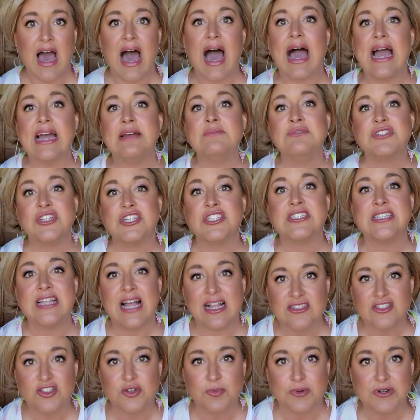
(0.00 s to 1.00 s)
I'm just
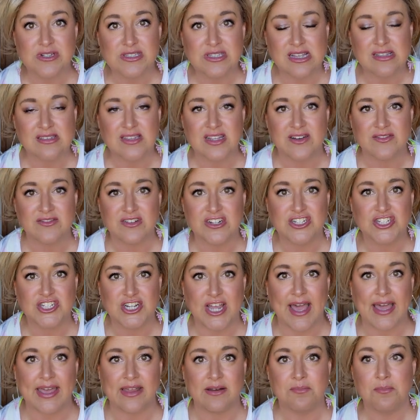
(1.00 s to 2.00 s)
not super sensitive to
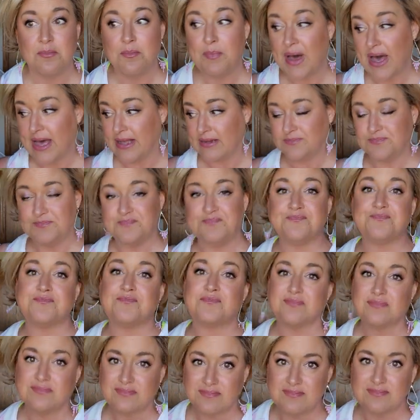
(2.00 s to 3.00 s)
shine, but
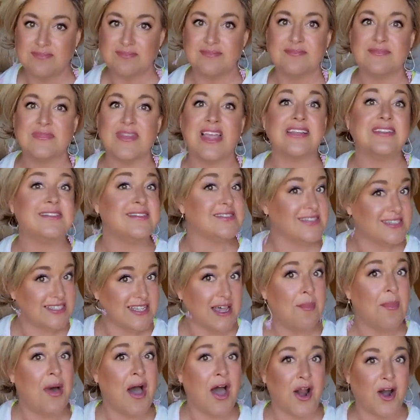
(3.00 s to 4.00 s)

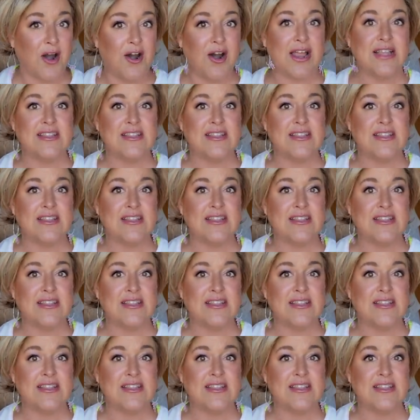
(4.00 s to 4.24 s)
some are.